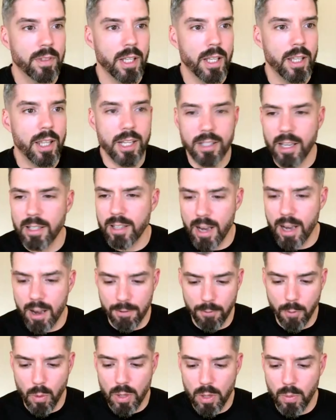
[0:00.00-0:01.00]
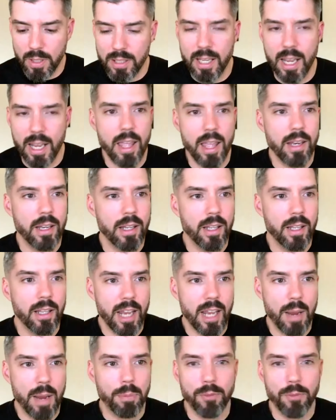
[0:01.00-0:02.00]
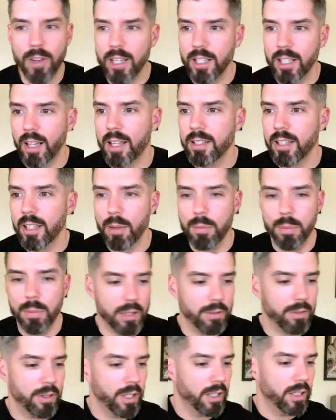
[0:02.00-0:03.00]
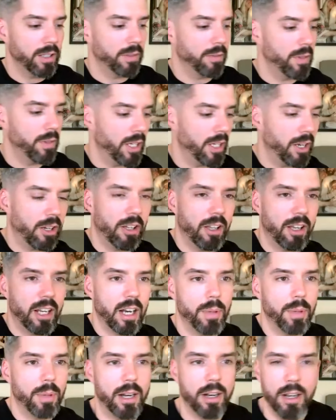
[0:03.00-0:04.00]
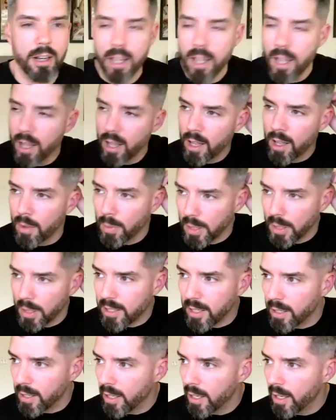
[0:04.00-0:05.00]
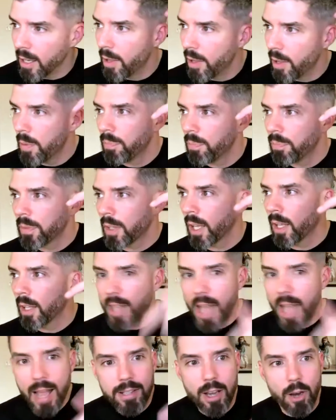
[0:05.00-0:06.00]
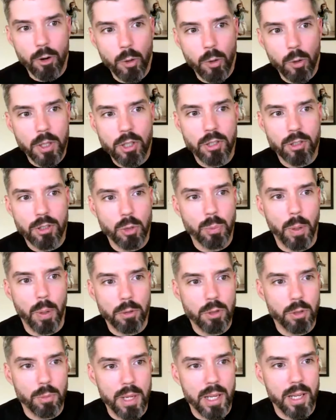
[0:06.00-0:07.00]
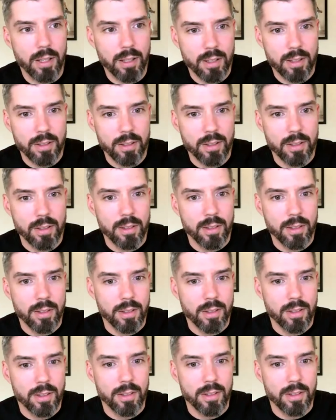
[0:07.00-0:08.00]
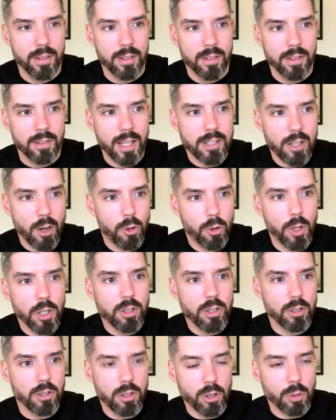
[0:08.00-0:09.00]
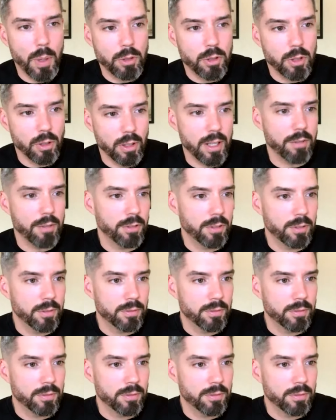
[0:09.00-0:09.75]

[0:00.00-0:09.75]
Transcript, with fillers: I think it's Isaiah 41:10 in the Amplified Classic, I believe. You can look it up later. But listen, that's how Christians are supposed to be. That's how Christians are supposed to live.